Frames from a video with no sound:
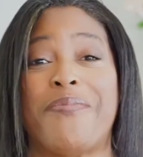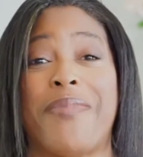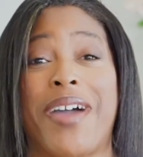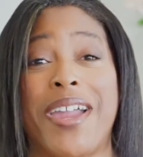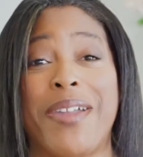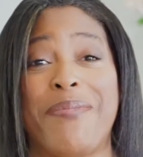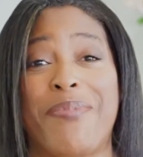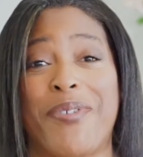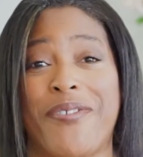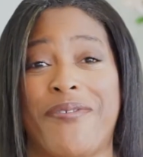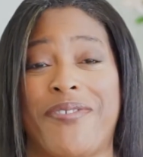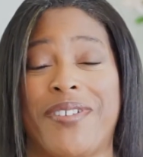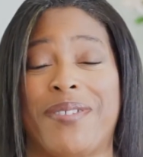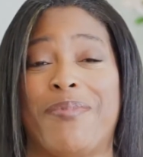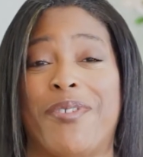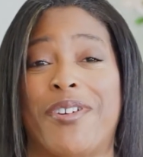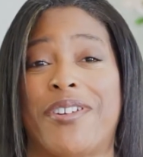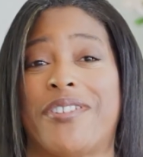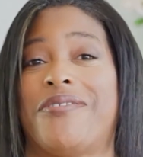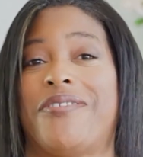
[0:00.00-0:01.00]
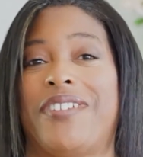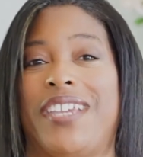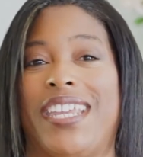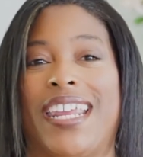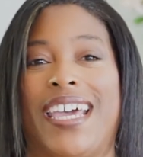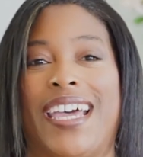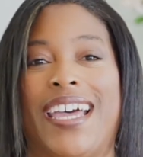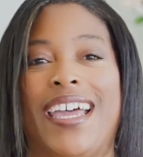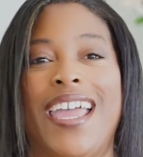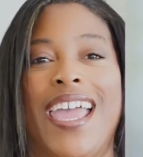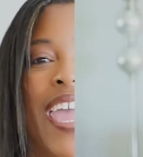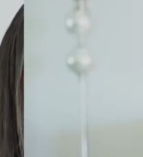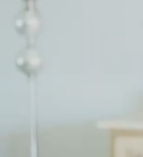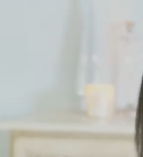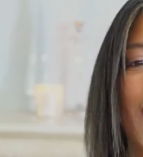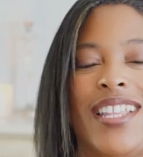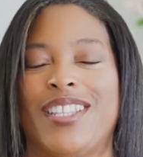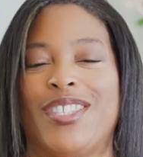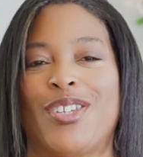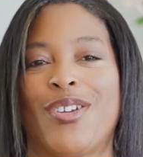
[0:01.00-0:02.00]
my perfect margarita
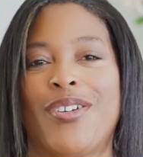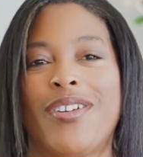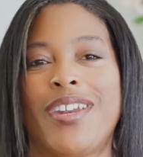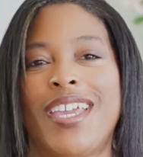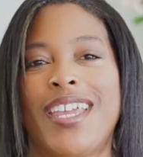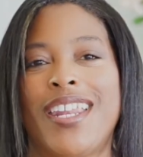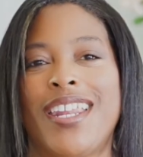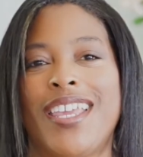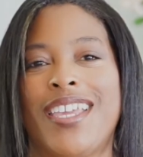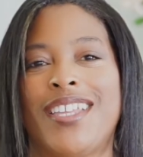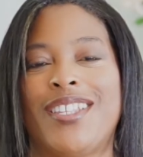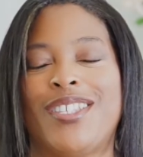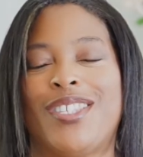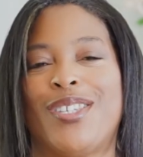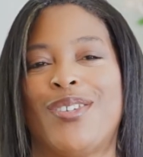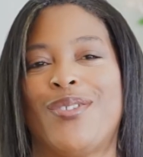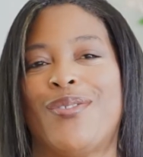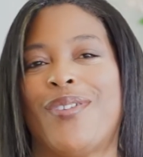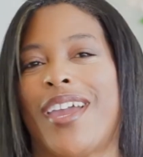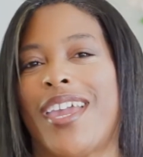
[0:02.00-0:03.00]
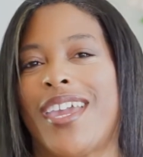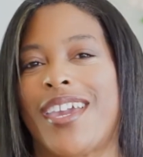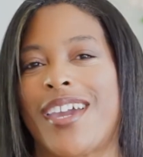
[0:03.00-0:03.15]
and turn it into a